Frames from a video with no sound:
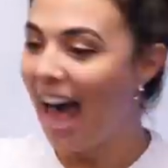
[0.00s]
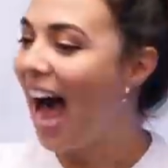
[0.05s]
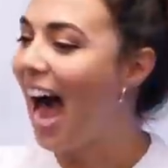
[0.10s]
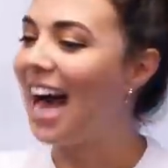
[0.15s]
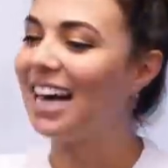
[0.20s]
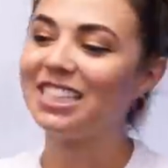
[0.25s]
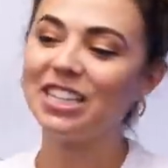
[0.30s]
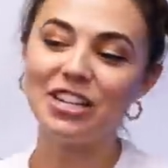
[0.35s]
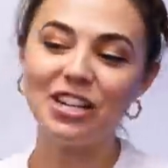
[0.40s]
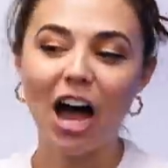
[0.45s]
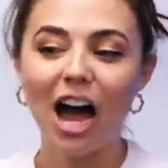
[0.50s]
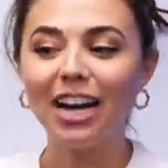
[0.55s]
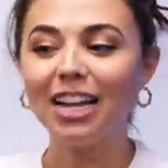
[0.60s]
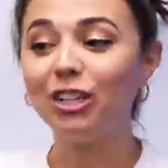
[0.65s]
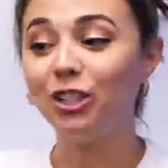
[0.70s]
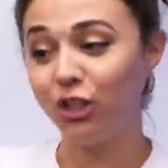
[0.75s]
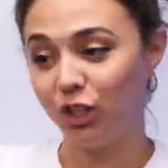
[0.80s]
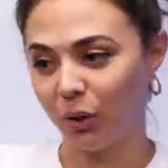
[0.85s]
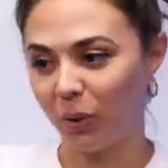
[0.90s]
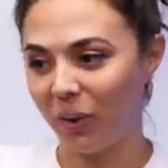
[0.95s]
I did not
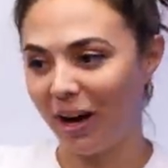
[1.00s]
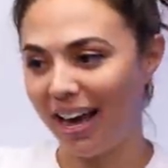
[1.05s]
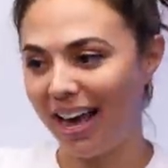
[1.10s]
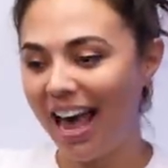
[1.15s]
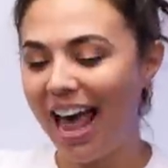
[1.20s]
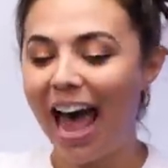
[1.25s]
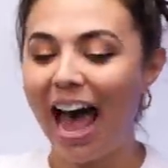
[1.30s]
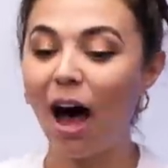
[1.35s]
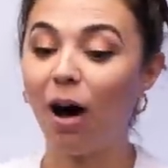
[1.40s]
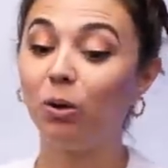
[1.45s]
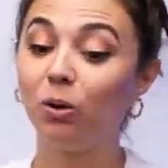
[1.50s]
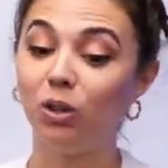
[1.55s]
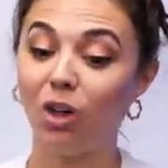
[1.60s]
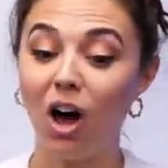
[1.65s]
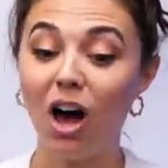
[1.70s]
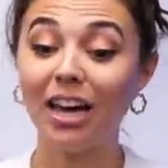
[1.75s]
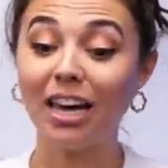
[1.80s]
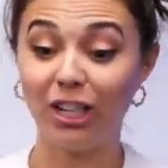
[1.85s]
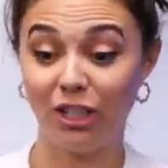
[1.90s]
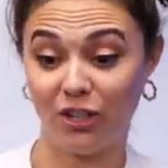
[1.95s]
enjoy how
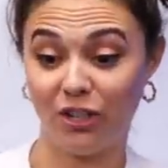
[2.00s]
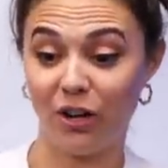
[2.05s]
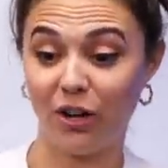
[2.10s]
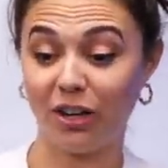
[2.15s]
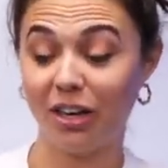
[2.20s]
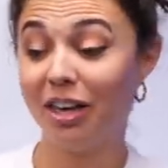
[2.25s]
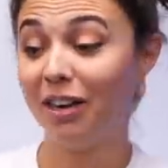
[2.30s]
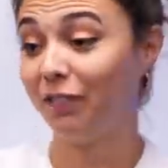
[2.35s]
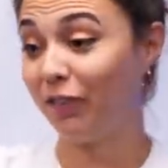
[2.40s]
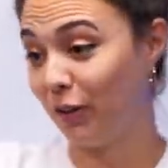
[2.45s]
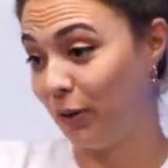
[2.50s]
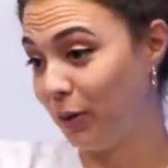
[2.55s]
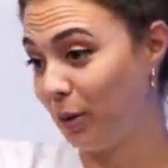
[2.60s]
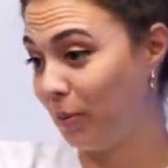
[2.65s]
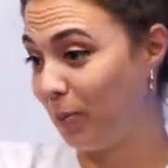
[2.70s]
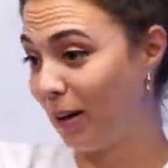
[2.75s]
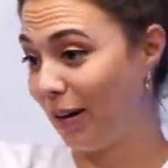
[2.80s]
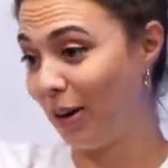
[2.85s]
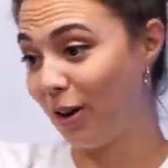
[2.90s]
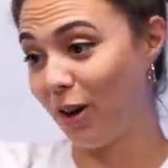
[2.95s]
long it took for you to
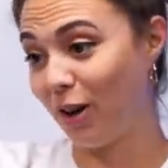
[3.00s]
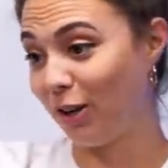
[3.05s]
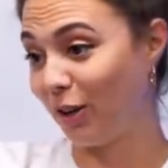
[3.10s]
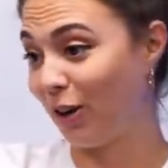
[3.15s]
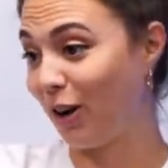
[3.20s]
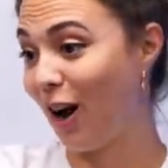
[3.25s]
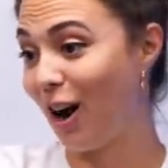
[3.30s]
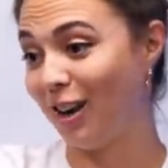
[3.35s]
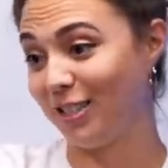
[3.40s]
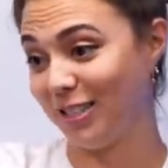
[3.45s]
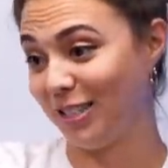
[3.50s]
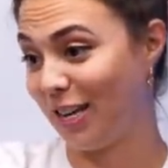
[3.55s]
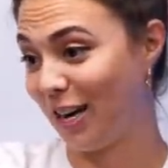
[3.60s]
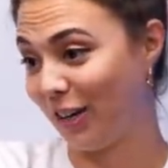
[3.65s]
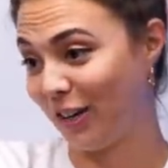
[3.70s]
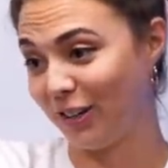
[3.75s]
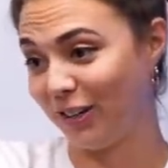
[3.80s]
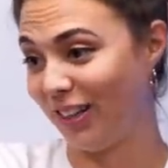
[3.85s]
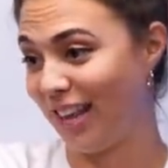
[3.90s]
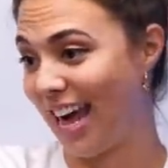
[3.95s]
bring out all your cards and get
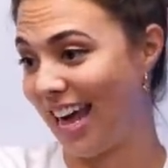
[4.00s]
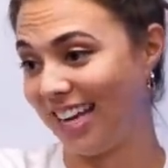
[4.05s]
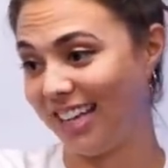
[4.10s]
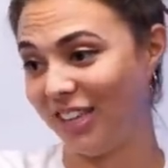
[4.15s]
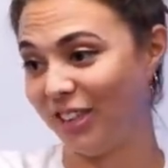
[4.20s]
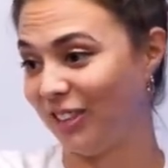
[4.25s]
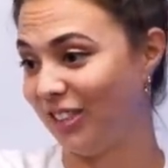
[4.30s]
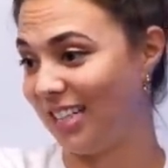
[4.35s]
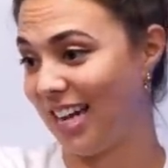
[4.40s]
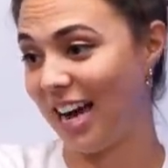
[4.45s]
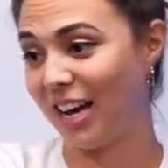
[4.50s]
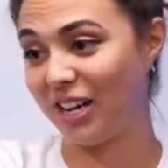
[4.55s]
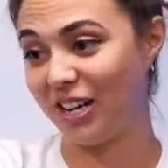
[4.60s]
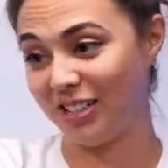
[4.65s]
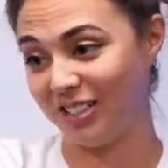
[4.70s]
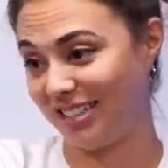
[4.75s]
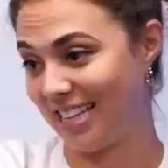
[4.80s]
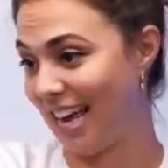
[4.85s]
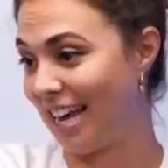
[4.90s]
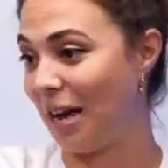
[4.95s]
your like your deck
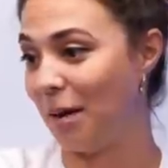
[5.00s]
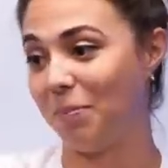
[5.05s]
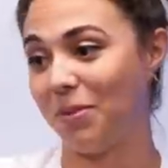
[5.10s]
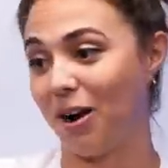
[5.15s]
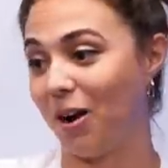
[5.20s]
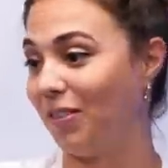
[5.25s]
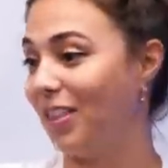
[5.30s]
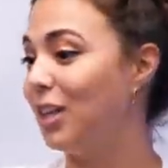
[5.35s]
all set up there.